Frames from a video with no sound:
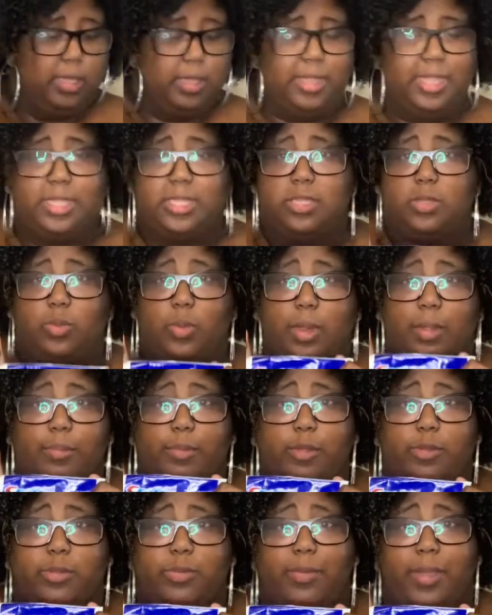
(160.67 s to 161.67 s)
this is what I'm
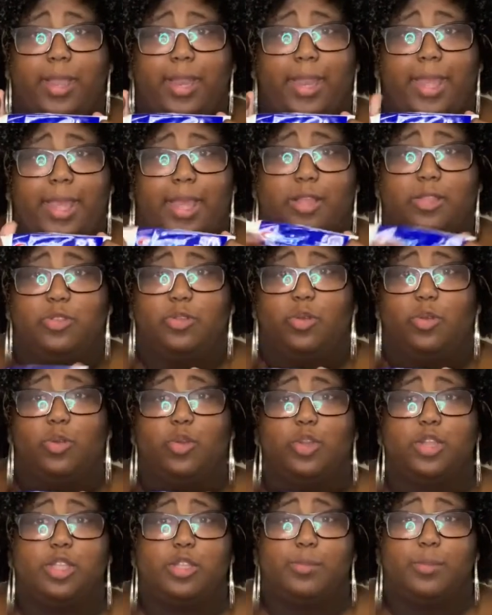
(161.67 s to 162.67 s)
using right now. So of
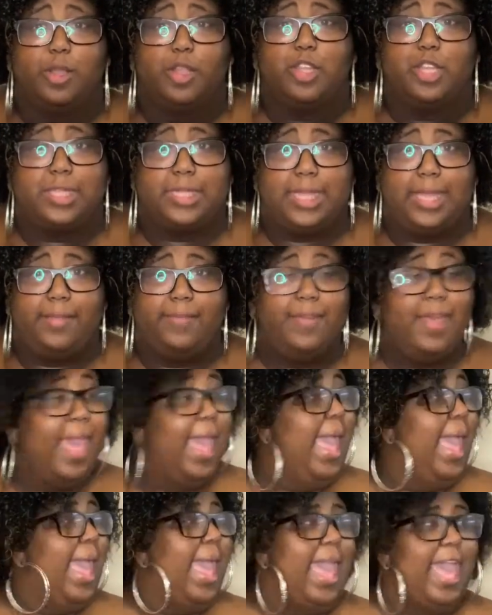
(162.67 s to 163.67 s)
course you brush your teeth.
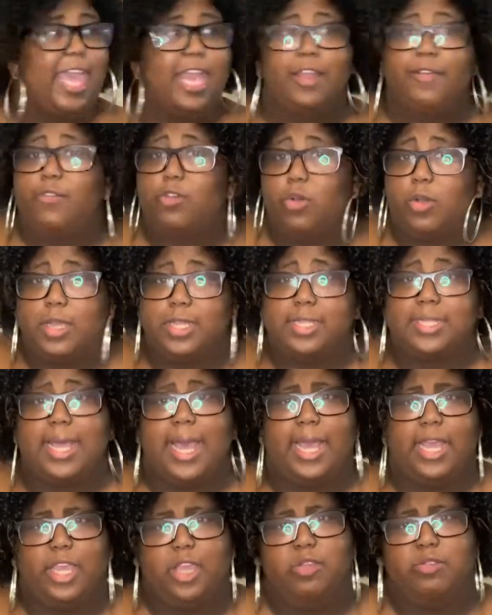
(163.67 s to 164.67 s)
And of course
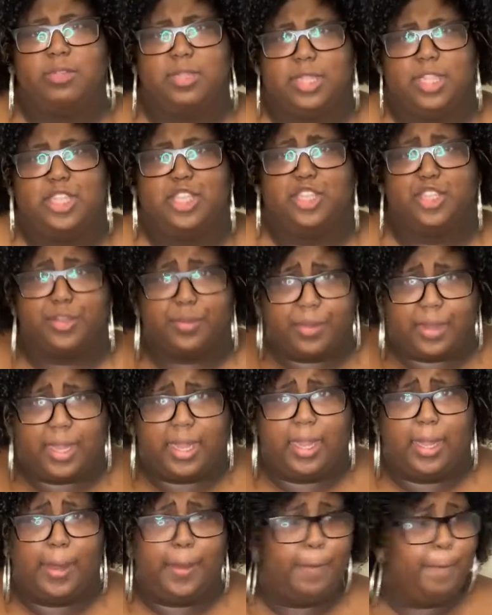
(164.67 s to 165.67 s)
I use
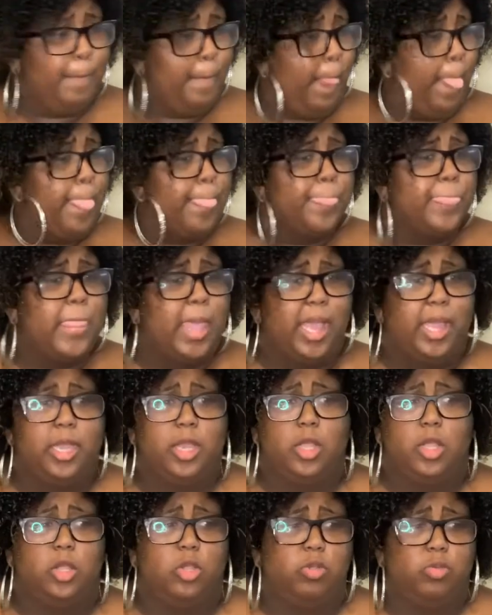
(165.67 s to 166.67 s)
Listerine. I
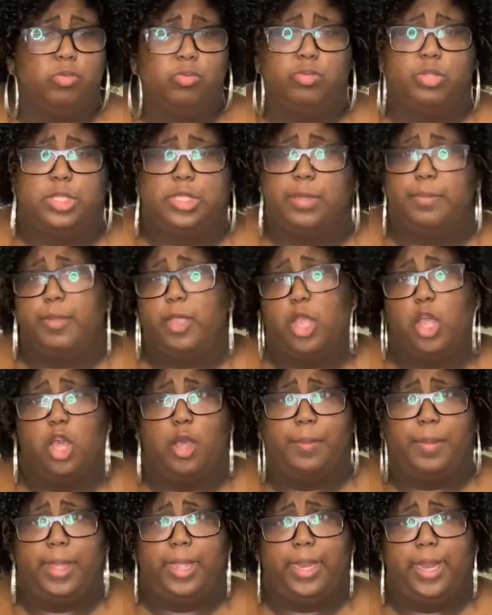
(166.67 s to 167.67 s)
know some of
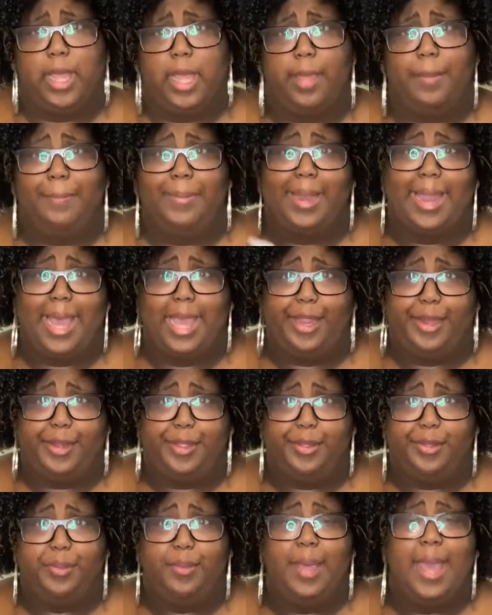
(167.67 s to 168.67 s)
y'all might not, but I
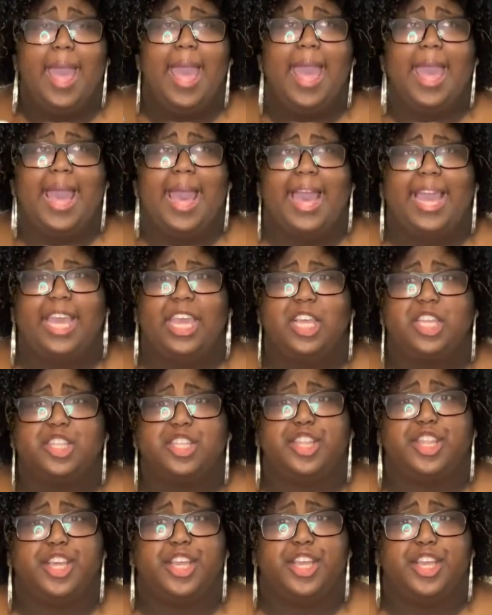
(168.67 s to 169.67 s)
do. I
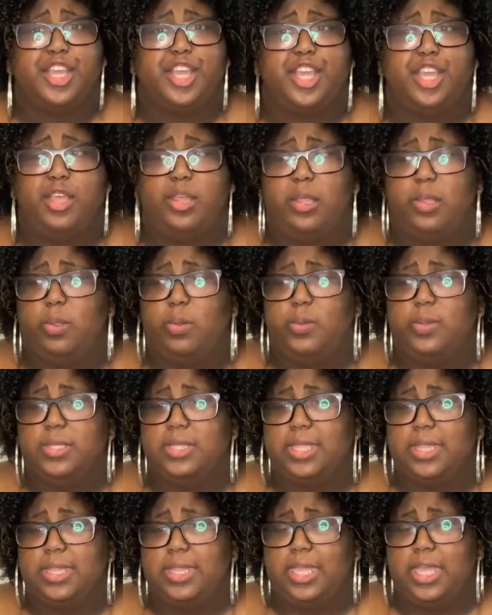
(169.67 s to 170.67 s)
either use
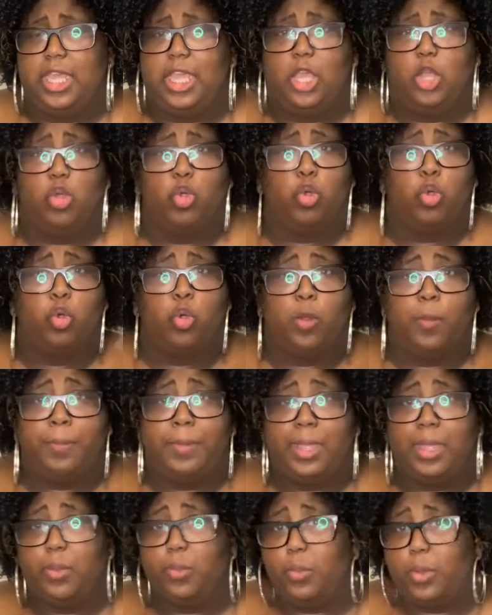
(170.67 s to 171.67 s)
the Cool
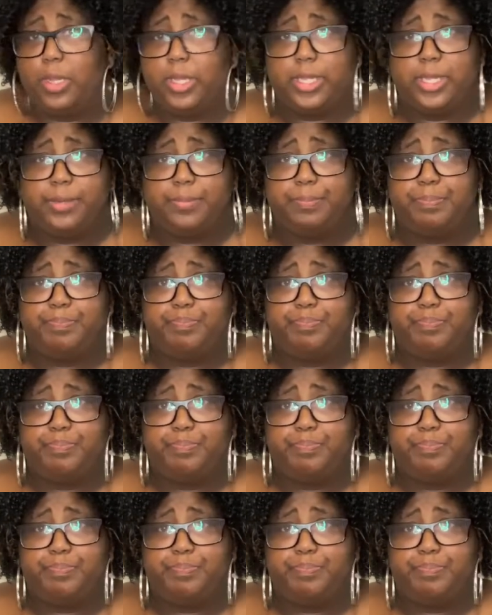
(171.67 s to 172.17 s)
Mint one